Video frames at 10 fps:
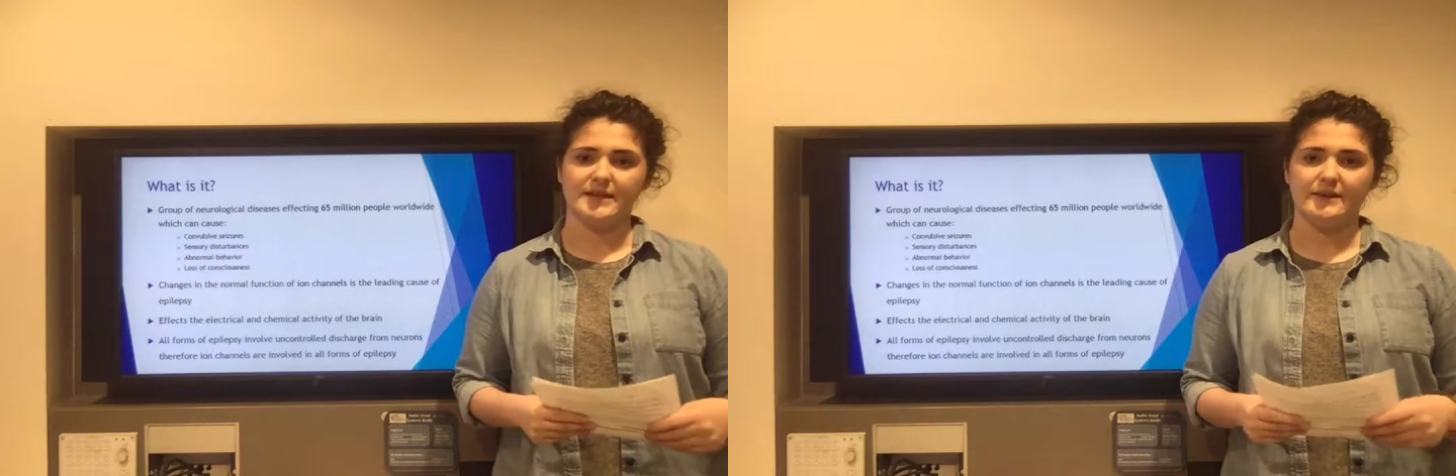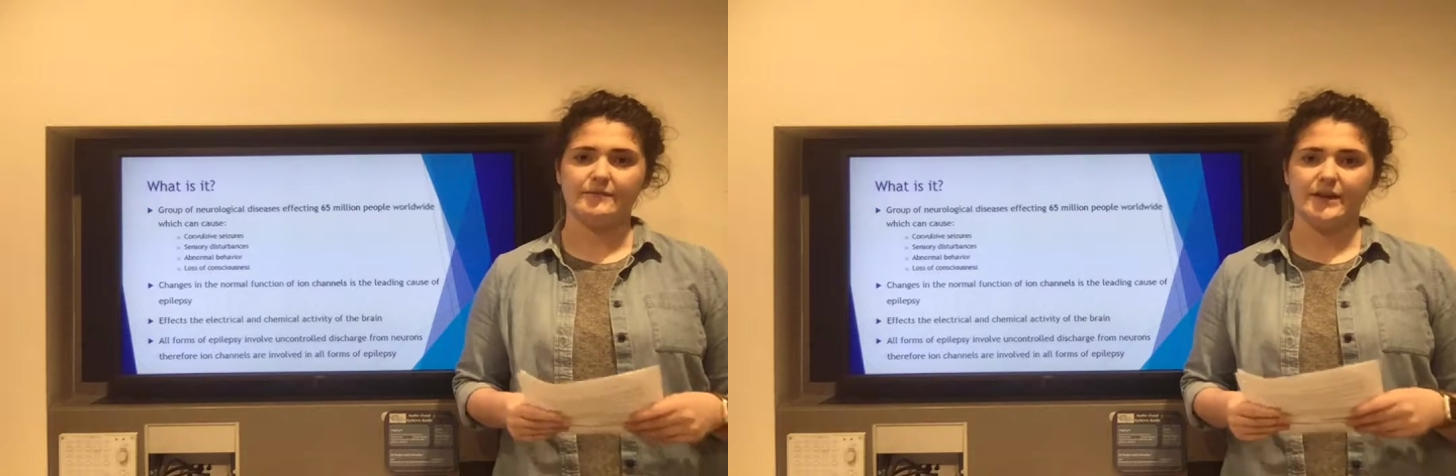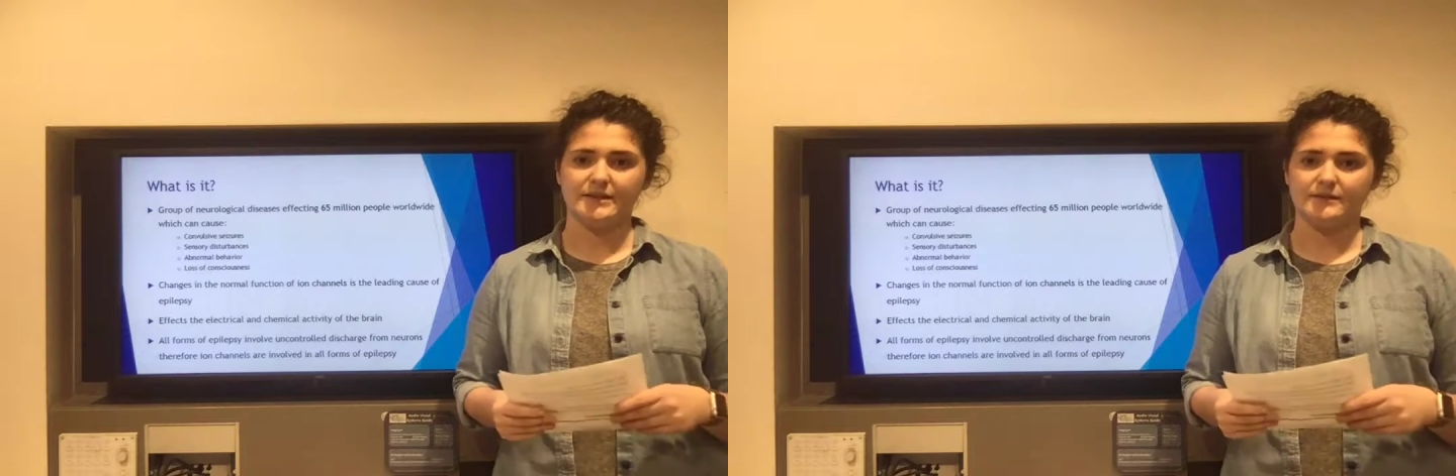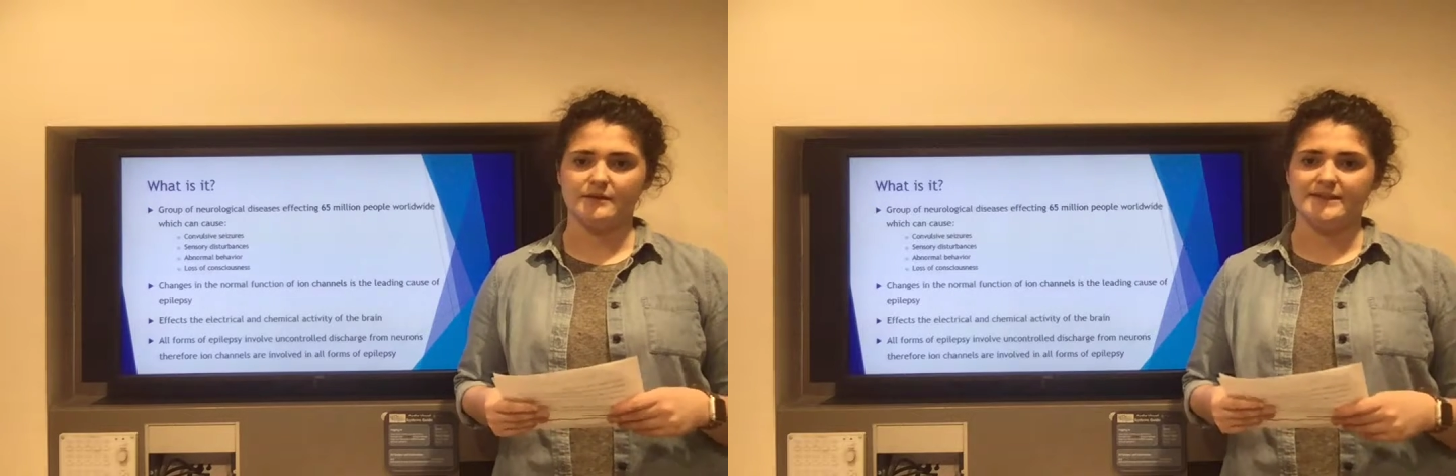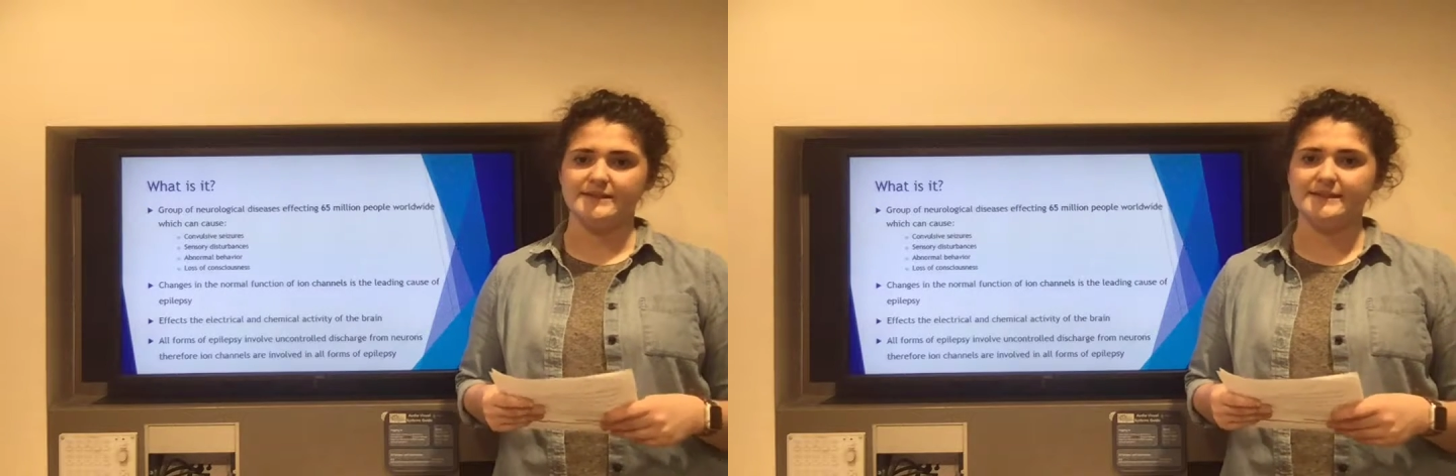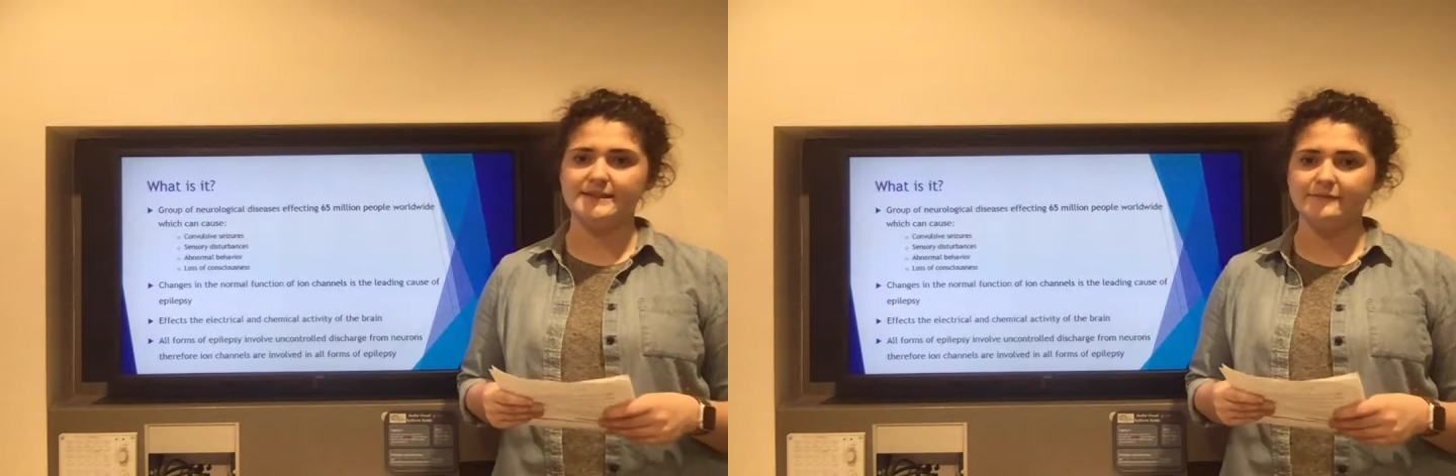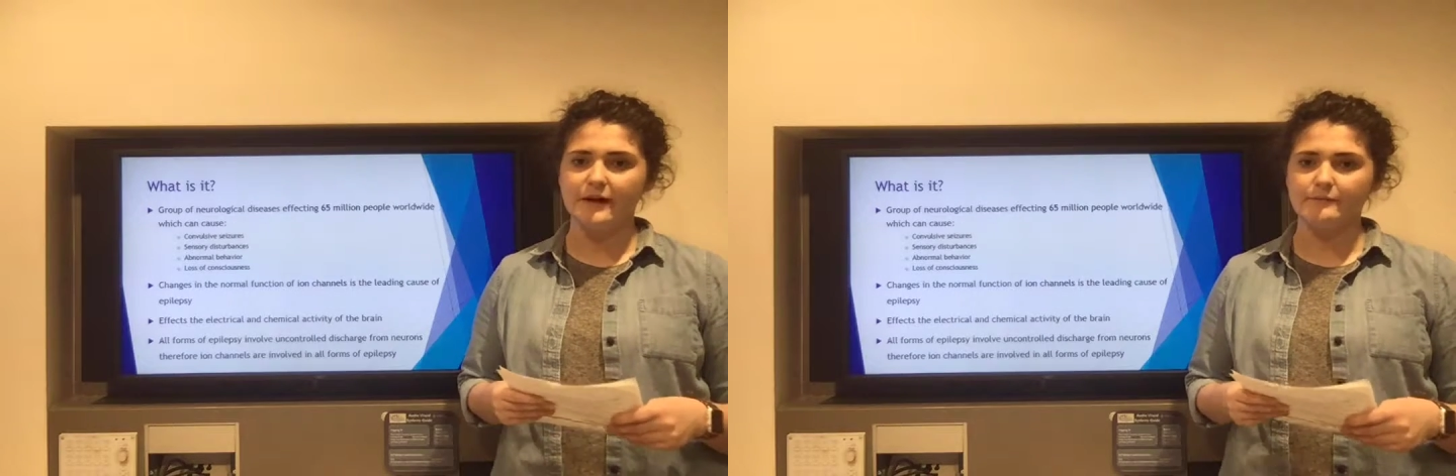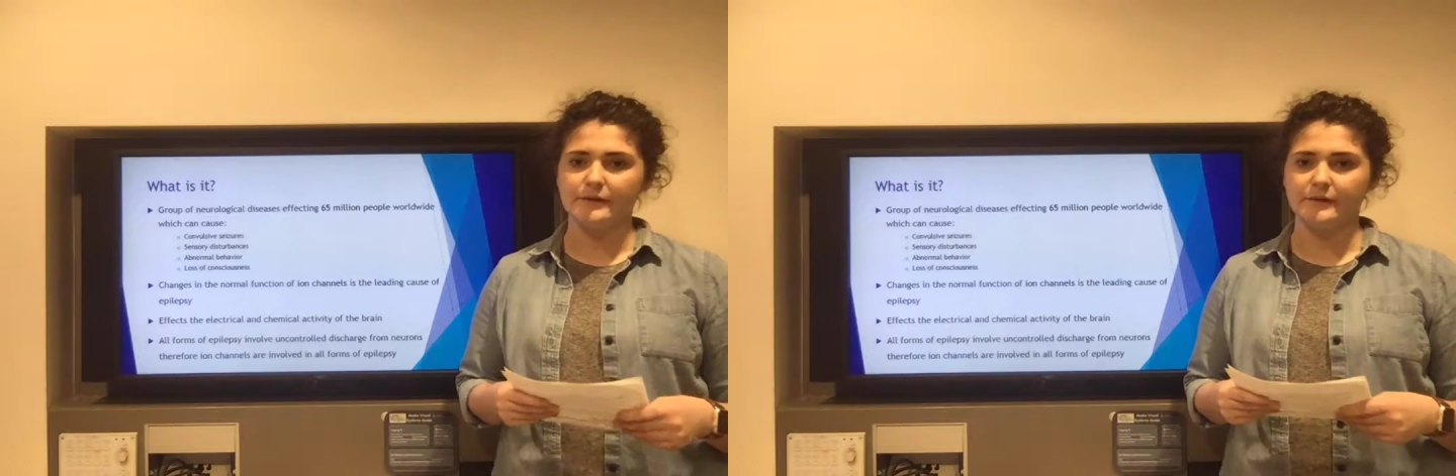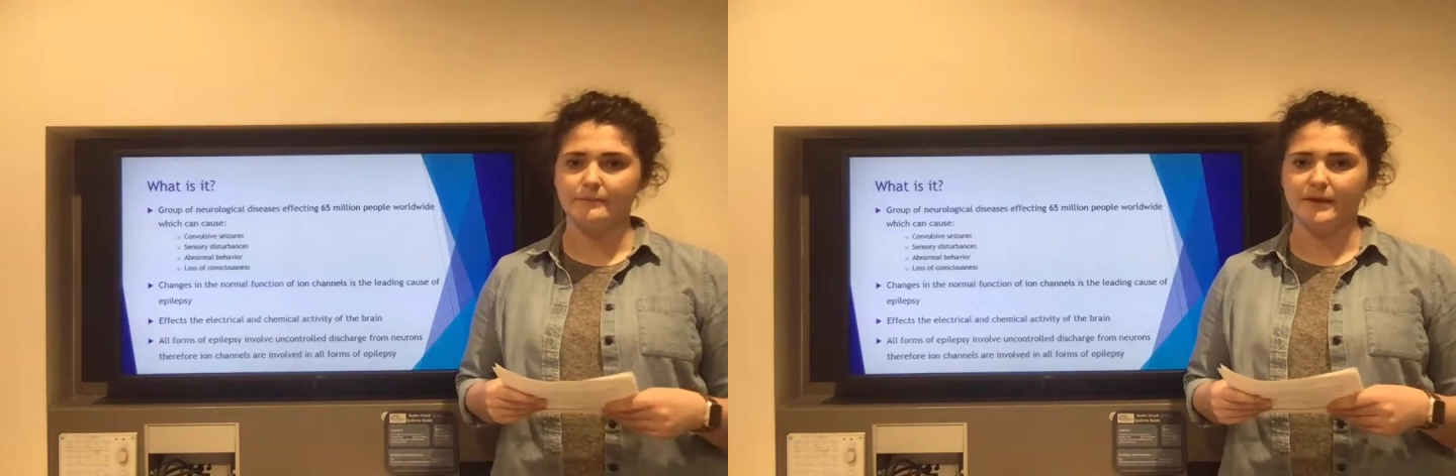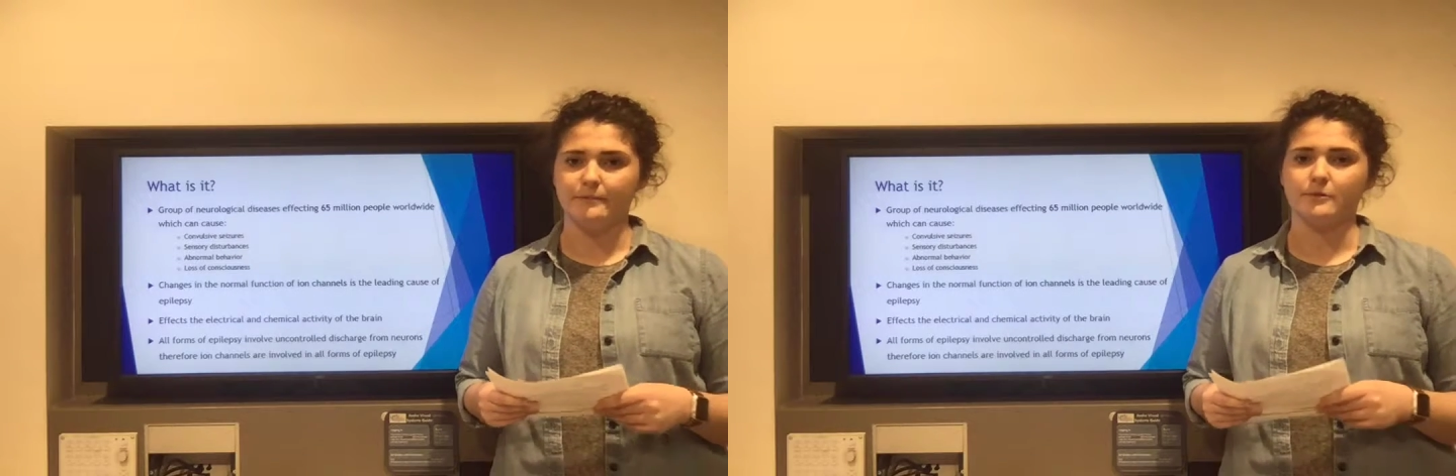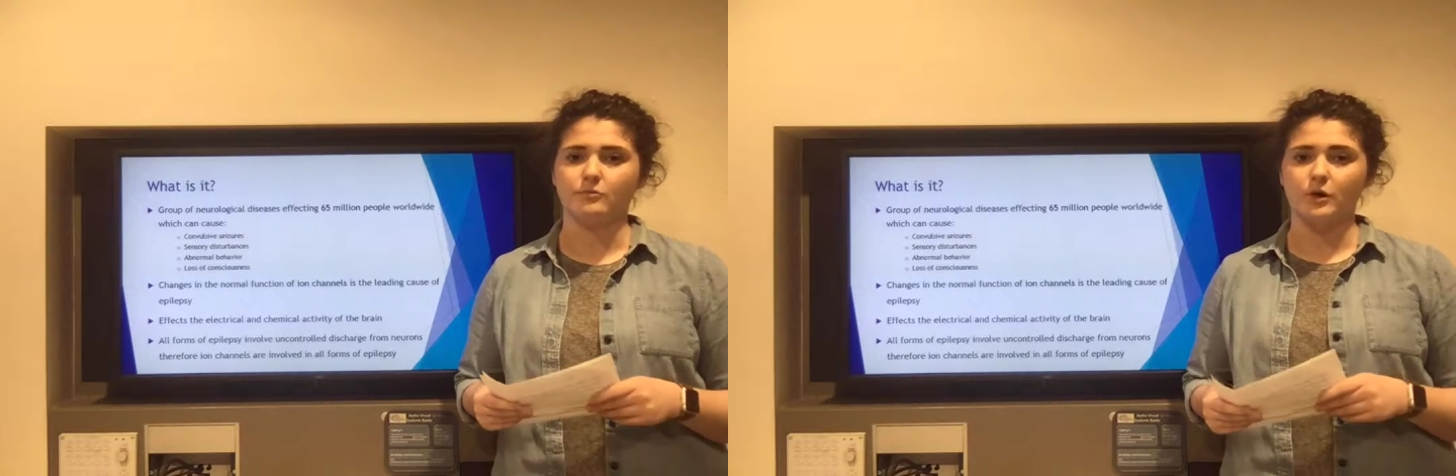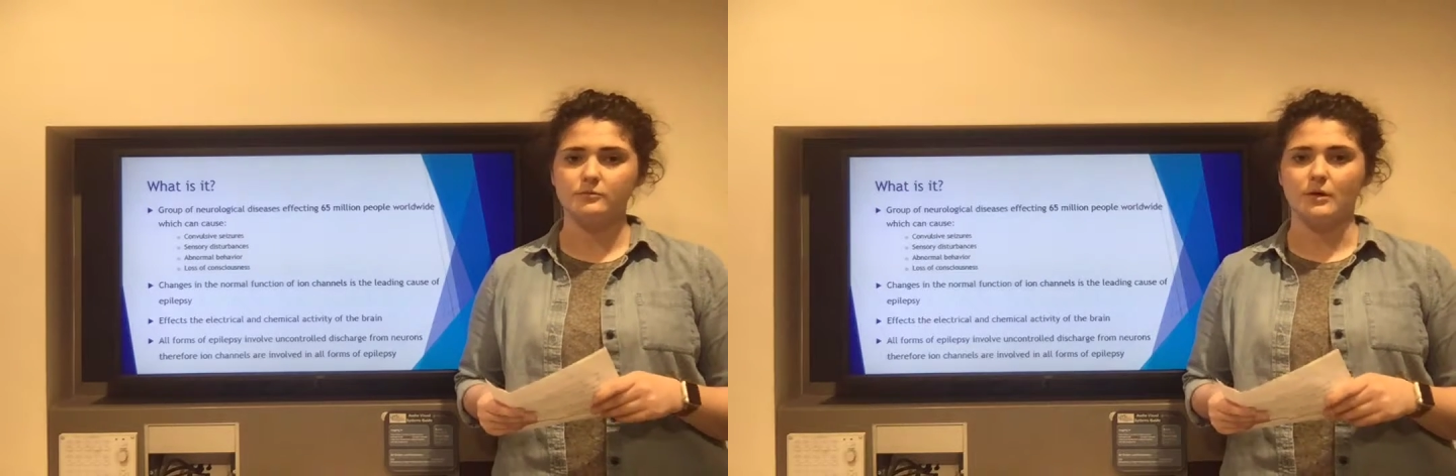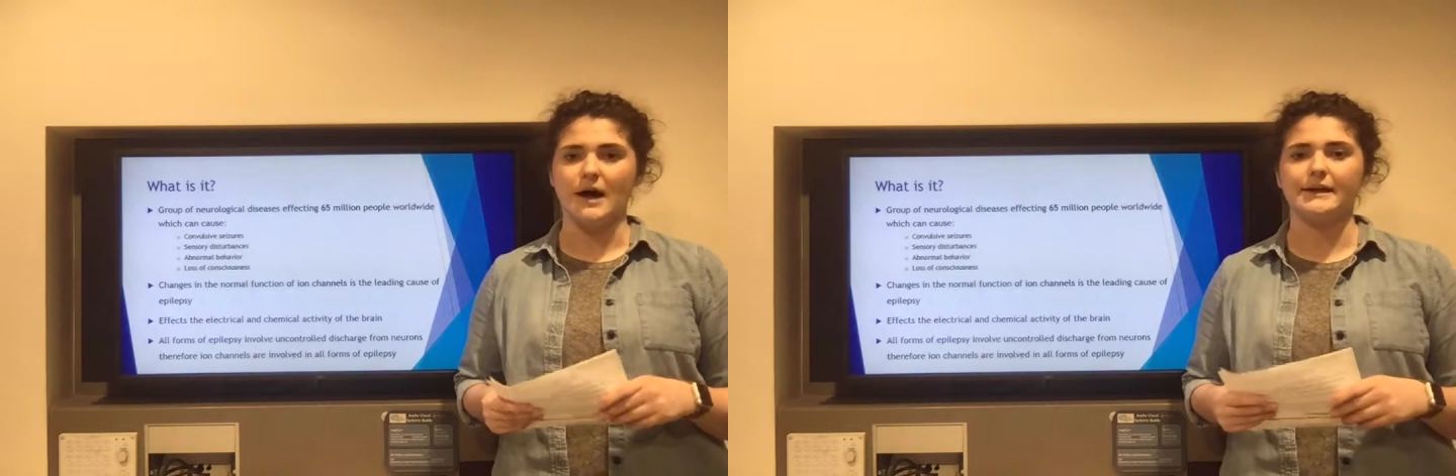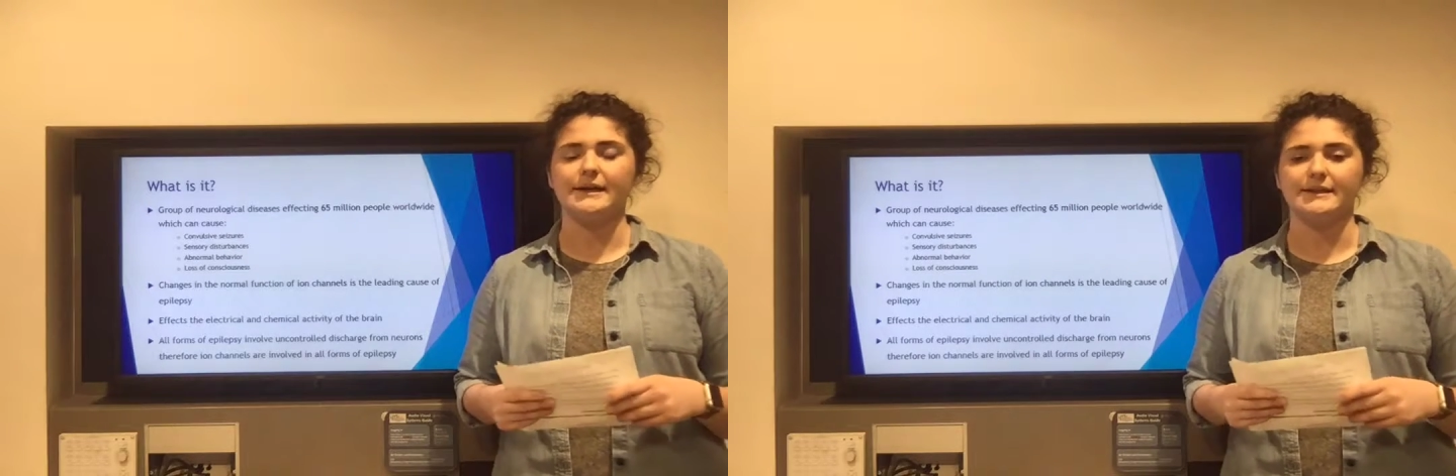that affects around 65 million people worldwide